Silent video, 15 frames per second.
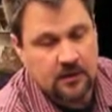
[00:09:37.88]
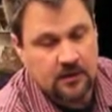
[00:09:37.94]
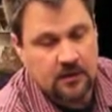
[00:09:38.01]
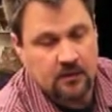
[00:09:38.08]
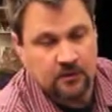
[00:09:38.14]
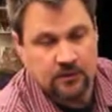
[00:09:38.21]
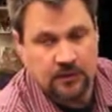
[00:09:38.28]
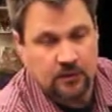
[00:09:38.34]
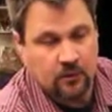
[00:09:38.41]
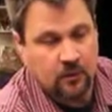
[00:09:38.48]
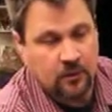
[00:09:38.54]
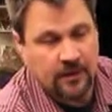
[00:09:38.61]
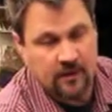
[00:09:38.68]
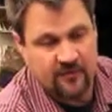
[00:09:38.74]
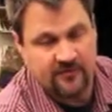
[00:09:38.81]
I'm going to get
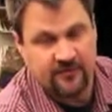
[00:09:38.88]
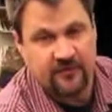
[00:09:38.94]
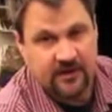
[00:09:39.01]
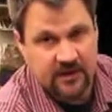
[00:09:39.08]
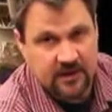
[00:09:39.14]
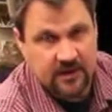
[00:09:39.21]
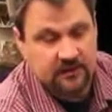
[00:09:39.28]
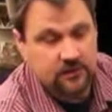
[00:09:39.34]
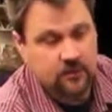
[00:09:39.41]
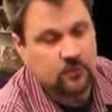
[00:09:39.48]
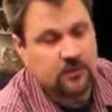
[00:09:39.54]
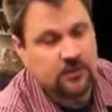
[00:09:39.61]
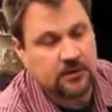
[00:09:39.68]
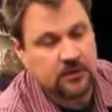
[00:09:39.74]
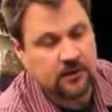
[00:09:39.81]
wire feeding to
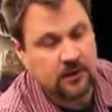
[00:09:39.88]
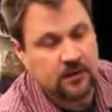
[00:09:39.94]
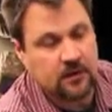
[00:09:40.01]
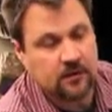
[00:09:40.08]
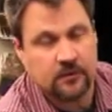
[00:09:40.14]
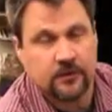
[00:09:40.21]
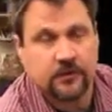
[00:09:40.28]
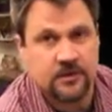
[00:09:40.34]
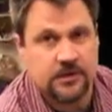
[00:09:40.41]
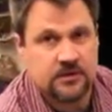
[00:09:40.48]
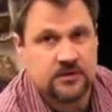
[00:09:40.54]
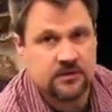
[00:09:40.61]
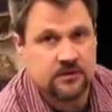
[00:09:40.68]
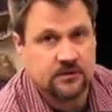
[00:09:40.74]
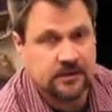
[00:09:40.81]
me, and I'm going to get
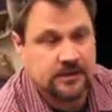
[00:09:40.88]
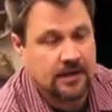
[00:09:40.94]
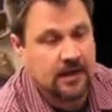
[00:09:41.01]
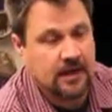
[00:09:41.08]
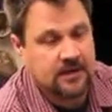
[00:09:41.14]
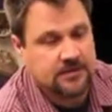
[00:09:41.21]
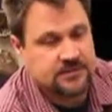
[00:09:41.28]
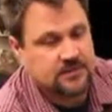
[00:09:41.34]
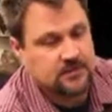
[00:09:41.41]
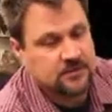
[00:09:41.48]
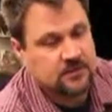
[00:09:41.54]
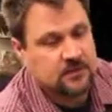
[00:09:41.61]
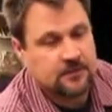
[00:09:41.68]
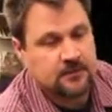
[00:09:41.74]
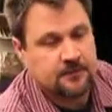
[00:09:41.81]
shielding gas.
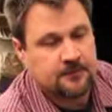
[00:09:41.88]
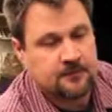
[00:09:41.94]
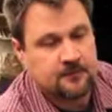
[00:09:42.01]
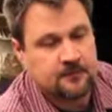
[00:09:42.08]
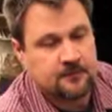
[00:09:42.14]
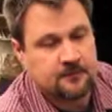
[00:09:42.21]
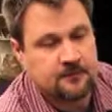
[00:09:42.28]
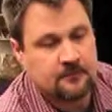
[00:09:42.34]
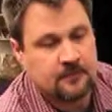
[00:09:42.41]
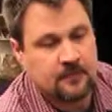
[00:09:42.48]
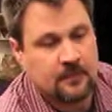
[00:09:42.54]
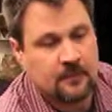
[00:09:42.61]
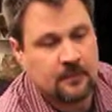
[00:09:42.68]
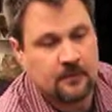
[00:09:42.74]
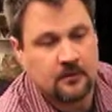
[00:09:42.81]

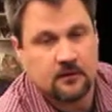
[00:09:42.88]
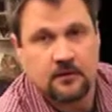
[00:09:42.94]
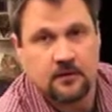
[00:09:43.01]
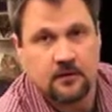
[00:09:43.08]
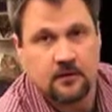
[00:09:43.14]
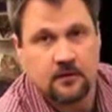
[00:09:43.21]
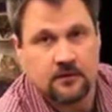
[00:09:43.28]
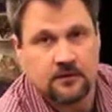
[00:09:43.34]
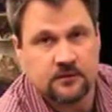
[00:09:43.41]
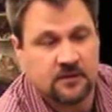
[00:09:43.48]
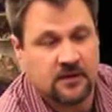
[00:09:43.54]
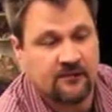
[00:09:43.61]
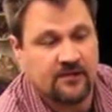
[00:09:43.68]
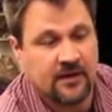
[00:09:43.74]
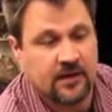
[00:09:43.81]
And there's an
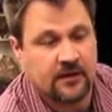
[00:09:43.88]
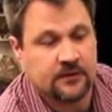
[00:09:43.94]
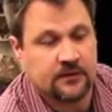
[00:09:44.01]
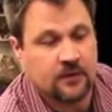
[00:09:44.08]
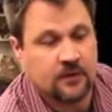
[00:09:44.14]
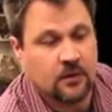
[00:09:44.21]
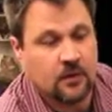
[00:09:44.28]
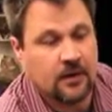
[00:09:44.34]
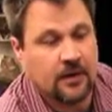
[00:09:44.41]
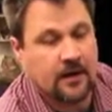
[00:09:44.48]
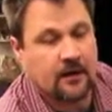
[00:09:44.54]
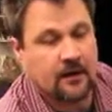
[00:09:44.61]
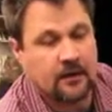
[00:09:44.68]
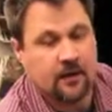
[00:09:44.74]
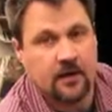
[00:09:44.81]
advance on the
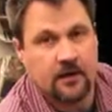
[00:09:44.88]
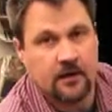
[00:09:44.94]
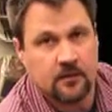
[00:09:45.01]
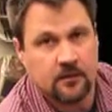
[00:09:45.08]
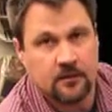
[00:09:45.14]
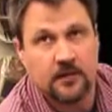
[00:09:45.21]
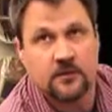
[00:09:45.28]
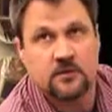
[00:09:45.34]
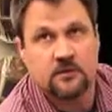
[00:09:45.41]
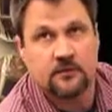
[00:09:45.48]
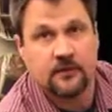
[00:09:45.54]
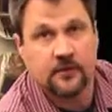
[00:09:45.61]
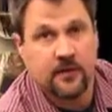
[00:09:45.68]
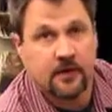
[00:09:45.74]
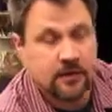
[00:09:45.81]
wire, and I'm not sure if
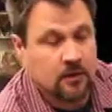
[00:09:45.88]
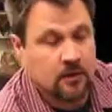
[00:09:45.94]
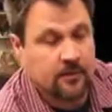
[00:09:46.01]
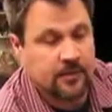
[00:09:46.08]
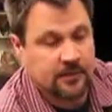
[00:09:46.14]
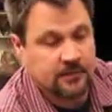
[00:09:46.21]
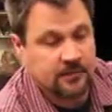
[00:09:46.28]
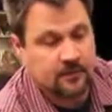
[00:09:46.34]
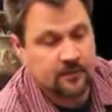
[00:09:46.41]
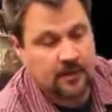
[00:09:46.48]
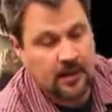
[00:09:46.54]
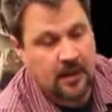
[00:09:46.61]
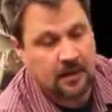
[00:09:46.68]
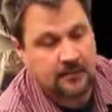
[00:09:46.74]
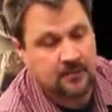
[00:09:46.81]
the audio picks up the
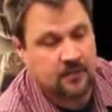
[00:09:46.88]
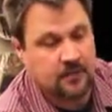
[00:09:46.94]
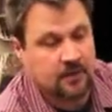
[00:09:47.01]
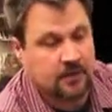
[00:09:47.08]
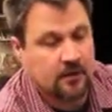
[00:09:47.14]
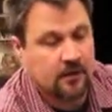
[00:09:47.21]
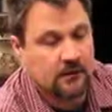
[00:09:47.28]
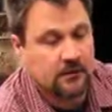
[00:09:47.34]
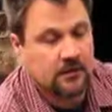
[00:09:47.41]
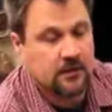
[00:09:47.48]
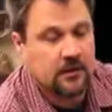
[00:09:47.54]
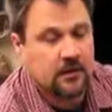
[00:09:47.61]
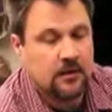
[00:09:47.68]
gas coming out of it.